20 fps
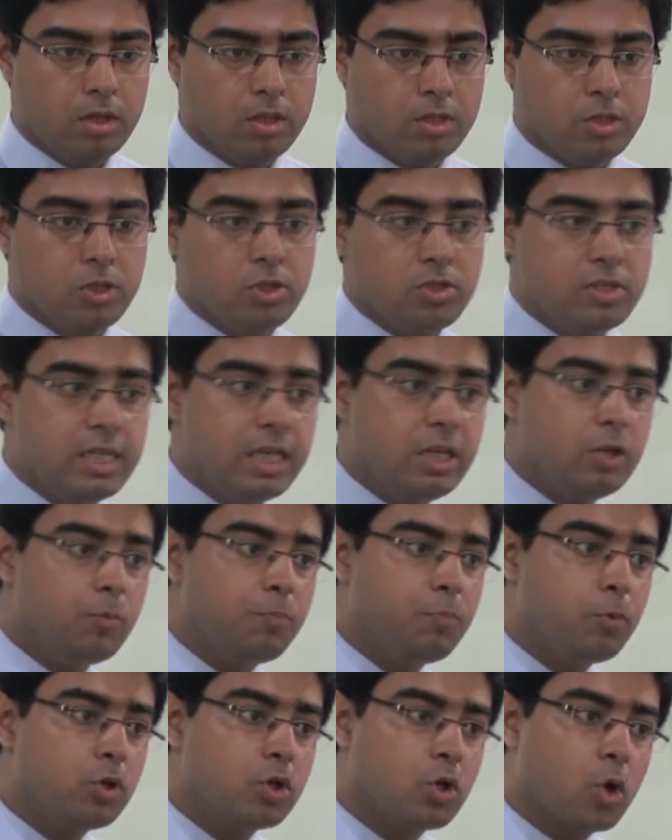So you see, you
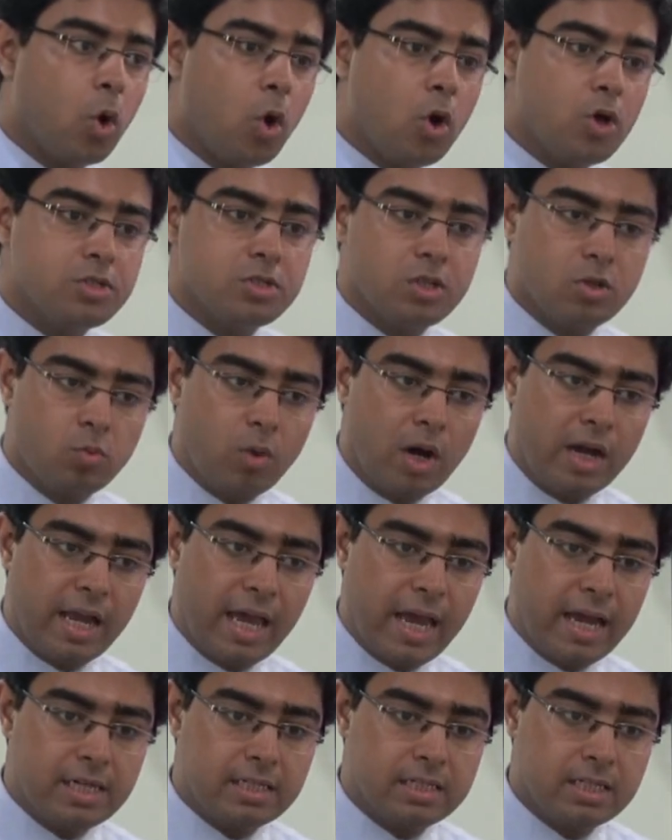put cause on one
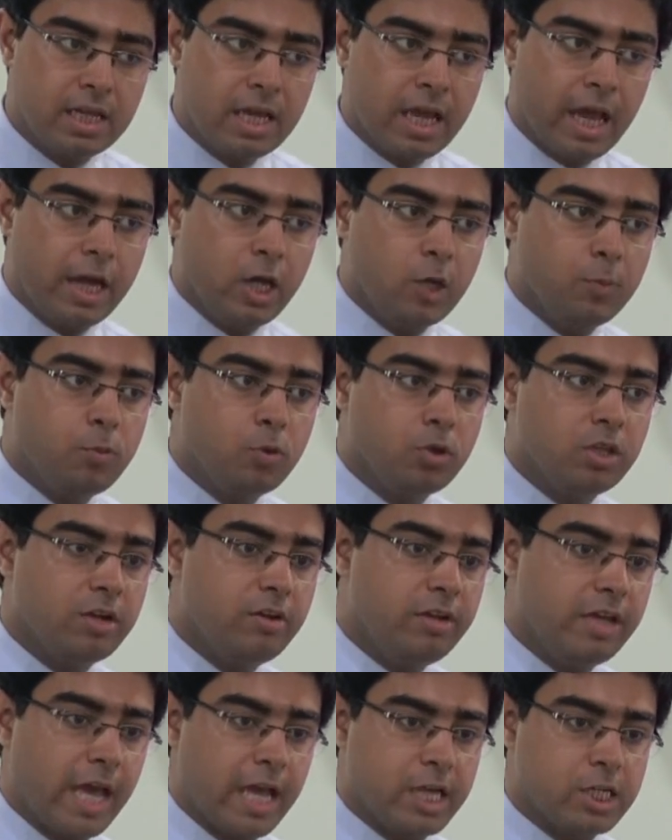hand and you put the
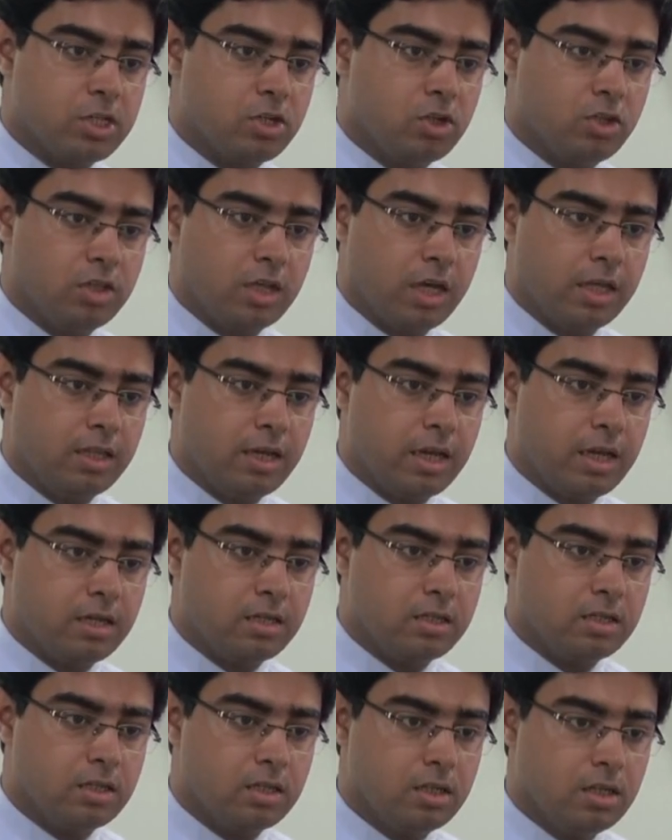reaction on the other
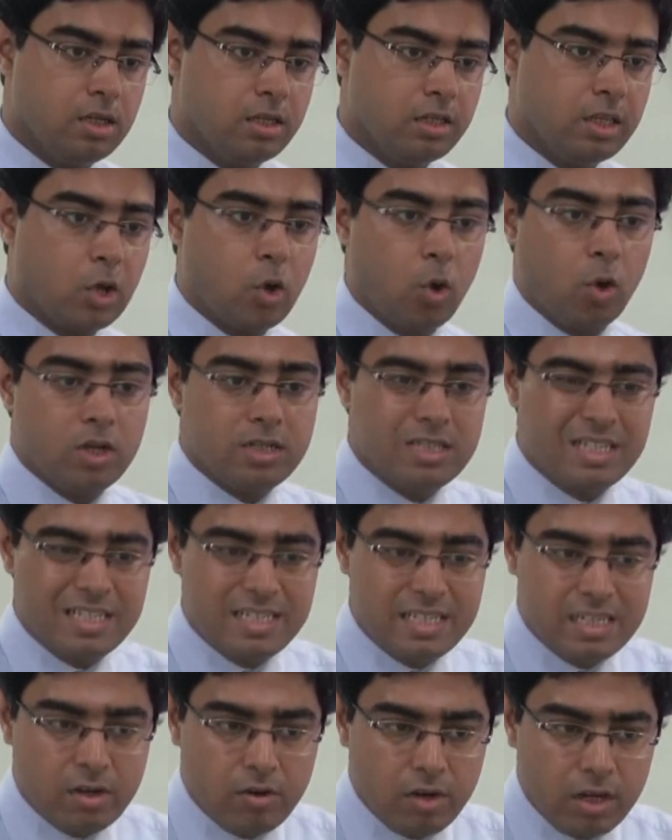hand. The cause
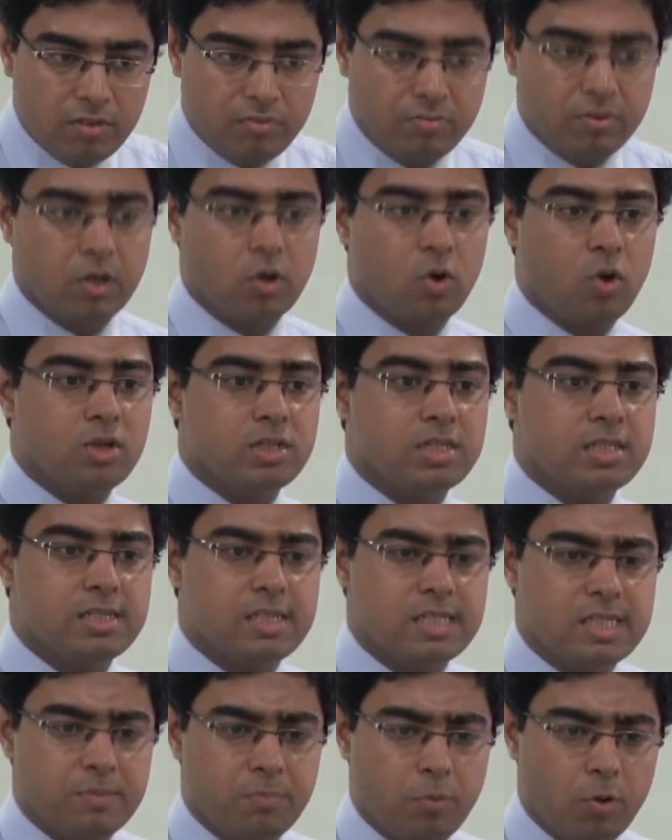is grief, the cause is
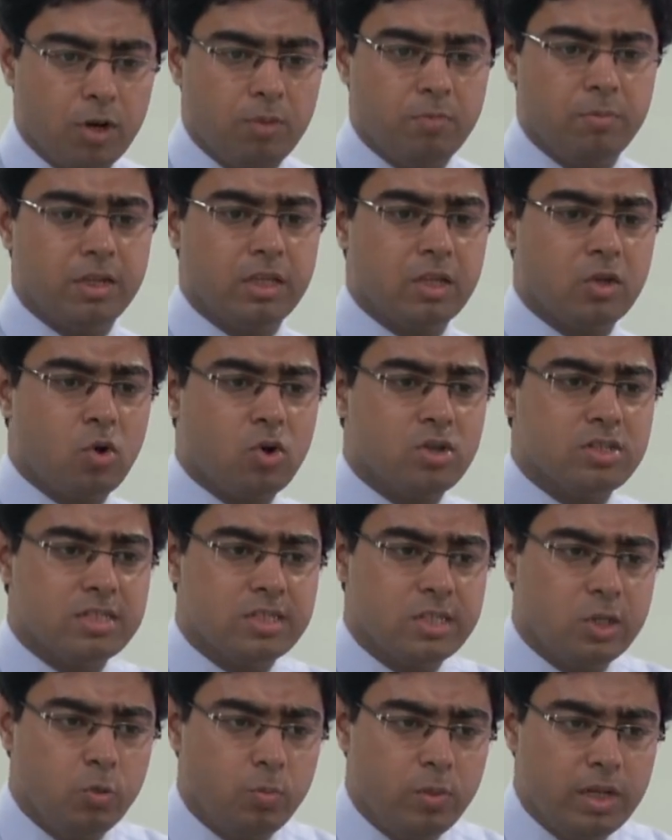disappointment, the cause
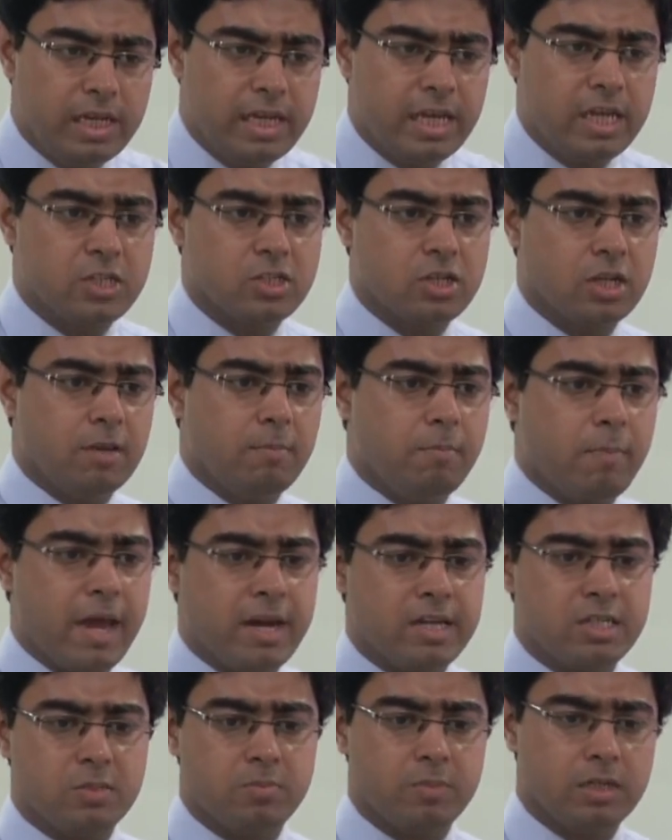is humiliation,
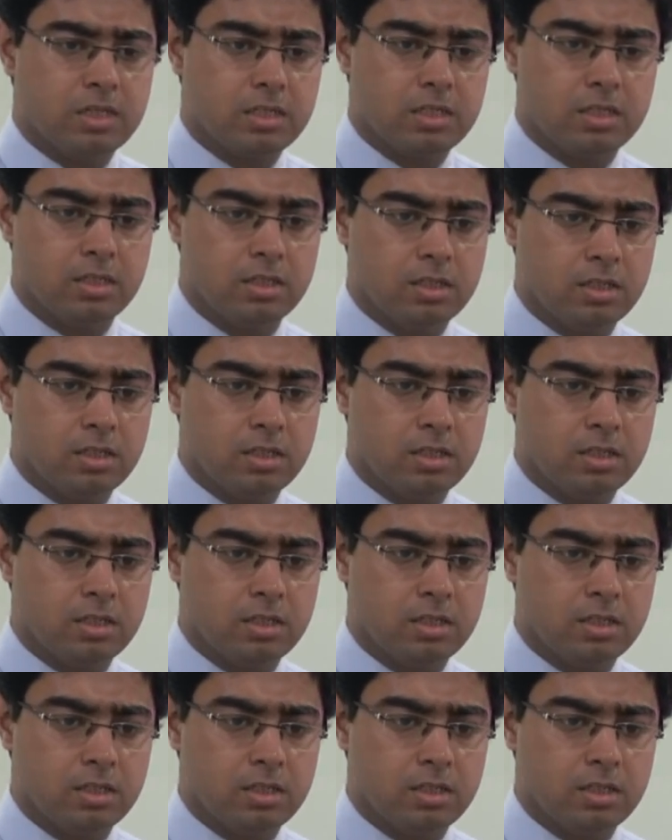embarrassment.